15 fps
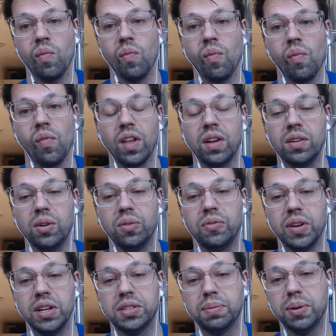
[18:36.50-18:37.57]
no
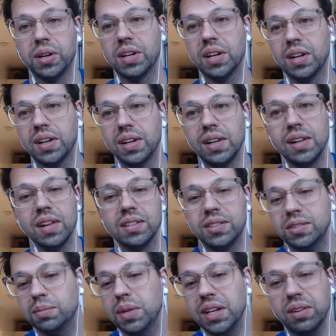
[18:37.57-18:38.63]
Facebook. Just make
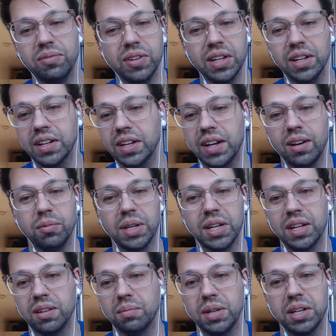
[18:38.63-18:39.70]
a fake account, man.
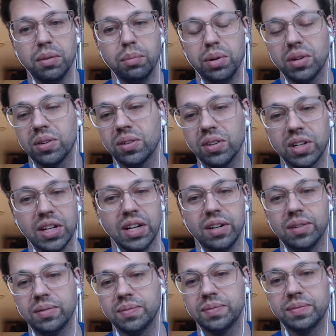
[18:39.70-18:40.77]
Make a burner account.
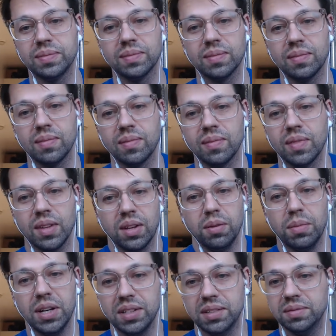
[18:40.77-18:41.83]
Come on,
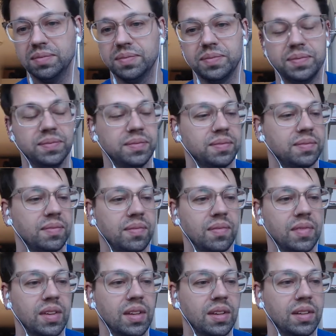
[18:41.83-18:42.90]

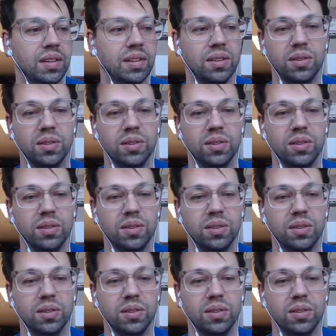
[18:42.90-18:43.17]
you know?